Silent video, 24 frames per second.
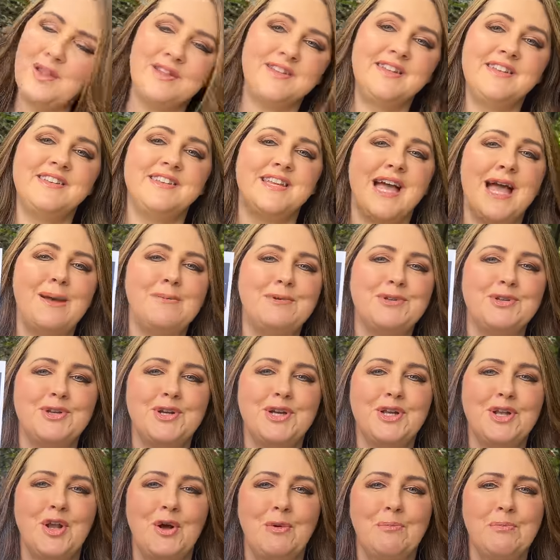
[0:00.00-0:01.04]
It didn't take me
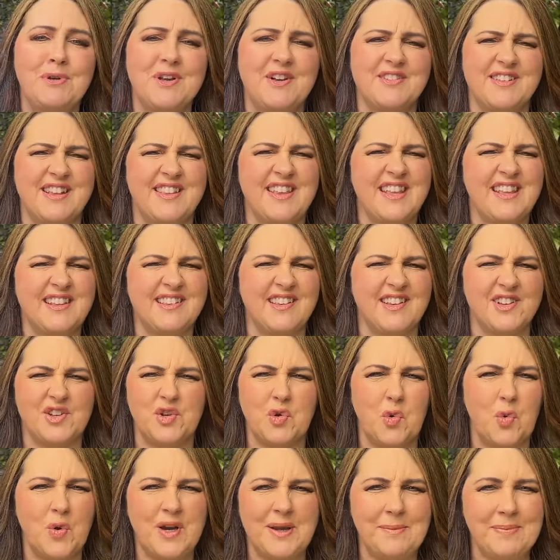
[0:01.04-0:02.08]
too long because I think it's like
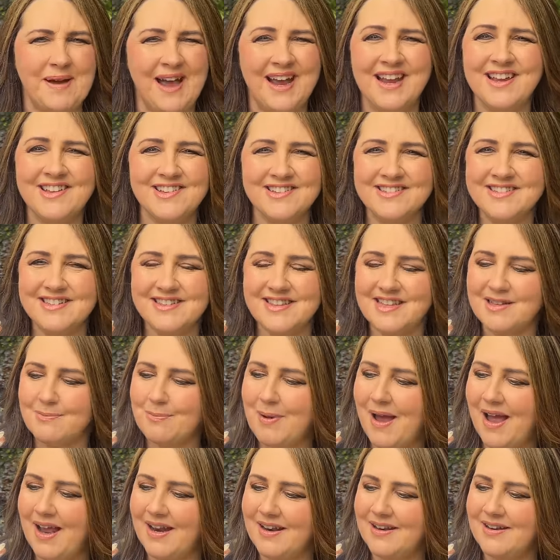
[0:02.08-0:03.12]
20 pages in this
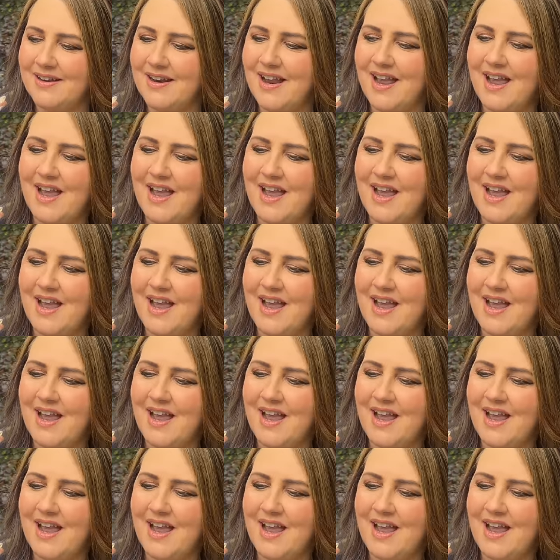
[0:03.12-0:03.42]
pattern.